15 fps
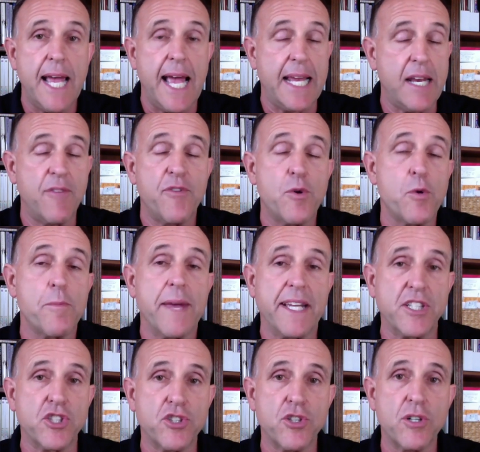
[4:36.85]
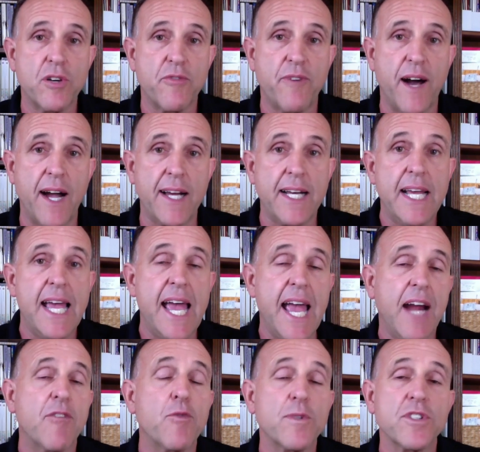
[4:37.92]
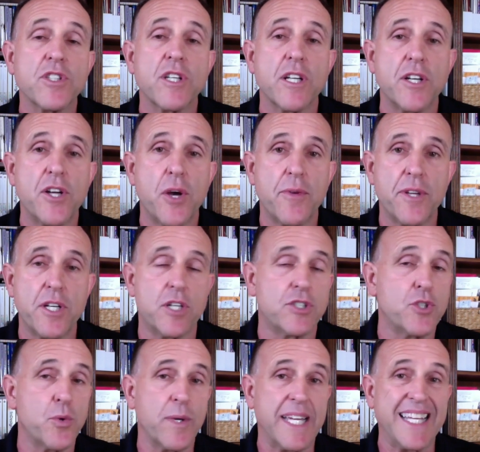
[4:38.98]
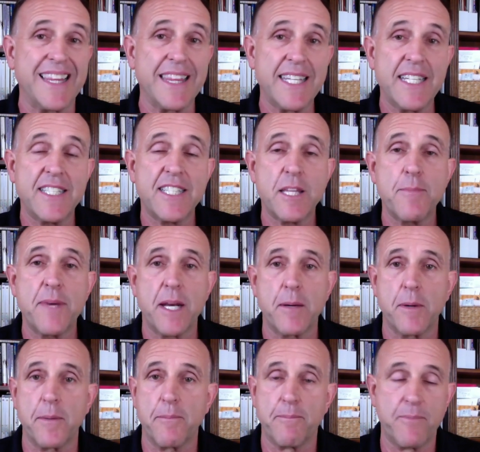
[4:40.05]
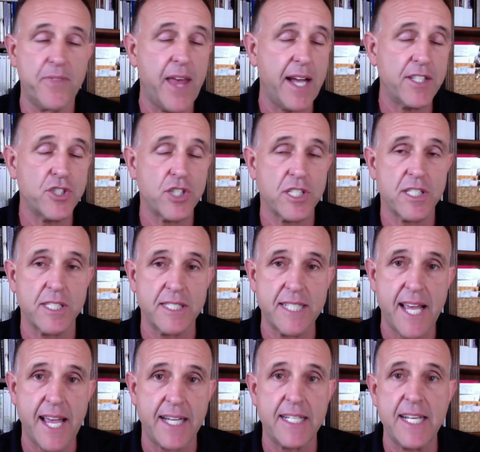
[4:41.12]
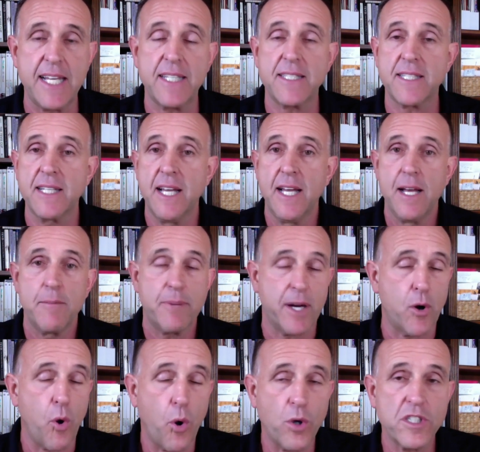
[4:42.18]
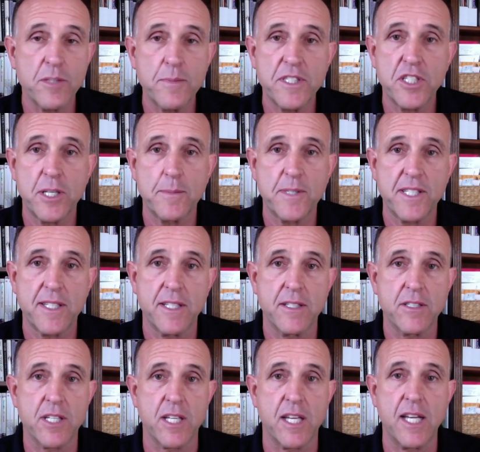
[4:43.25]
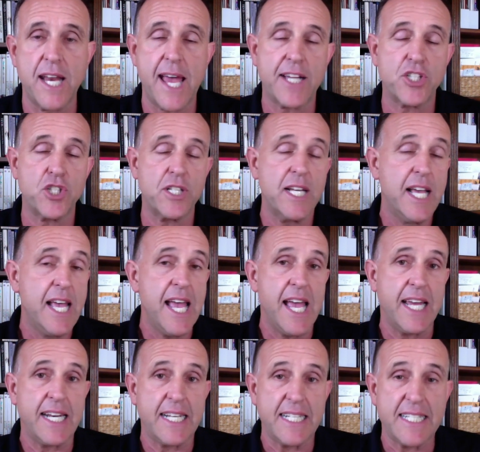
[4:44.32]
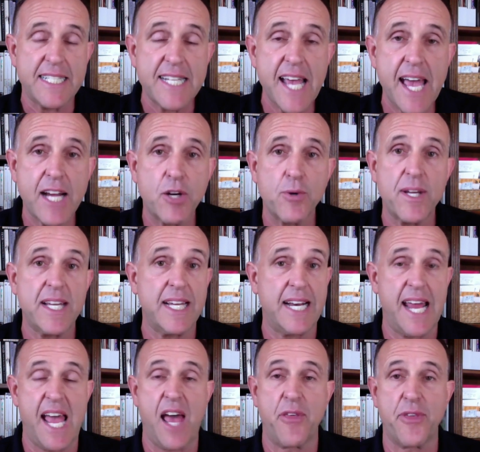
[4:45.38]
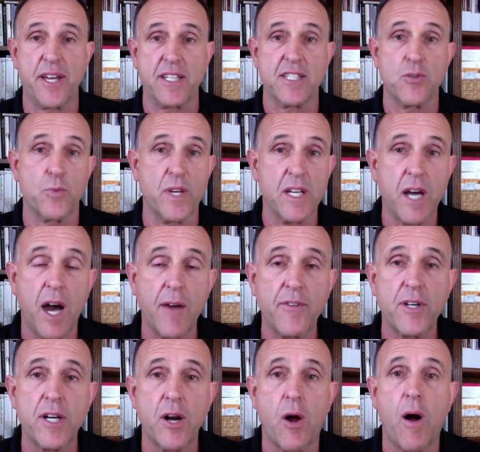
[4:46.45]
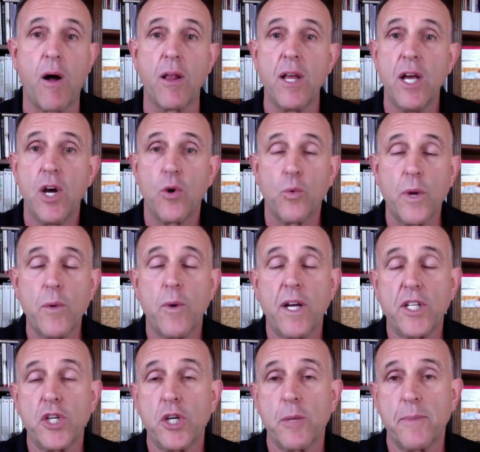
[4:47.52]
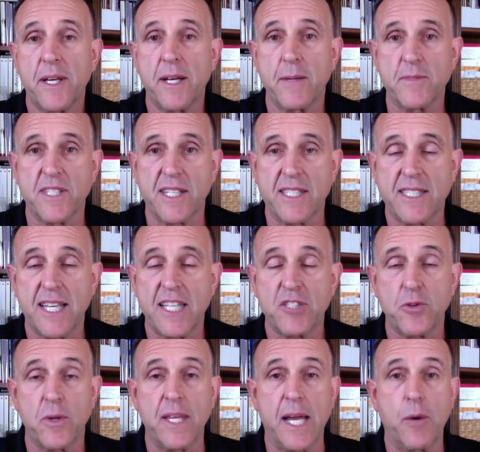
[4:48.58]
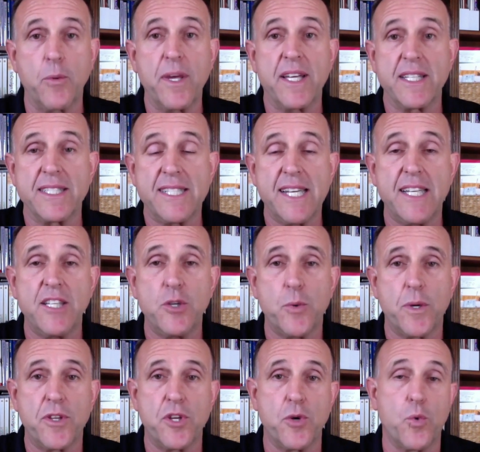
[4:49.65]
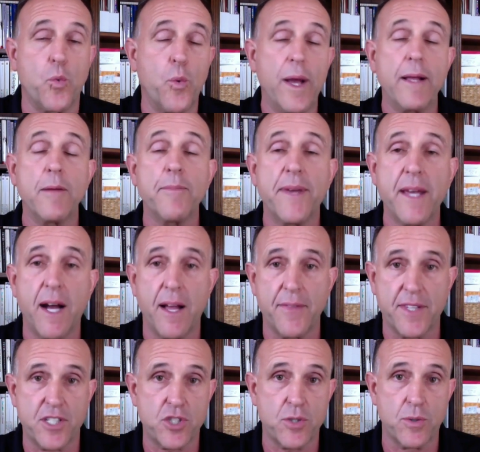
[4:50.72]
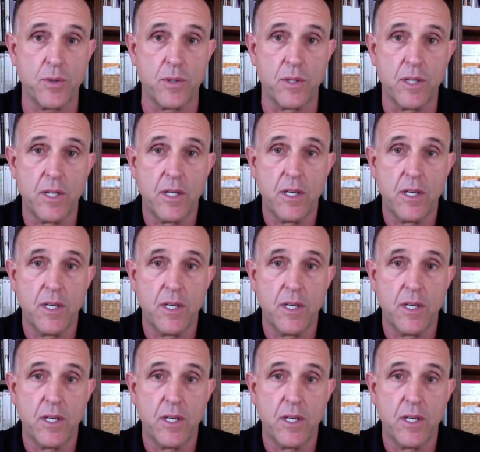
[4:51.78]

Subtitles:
And if you remain certified, everyone's gonna know that you're doing at least the minimum, not just in techniques, but in horsemanship skills and connection and in integrity and ethics. We covered it all. We want you to become successful, and we continue with you well beyond the school.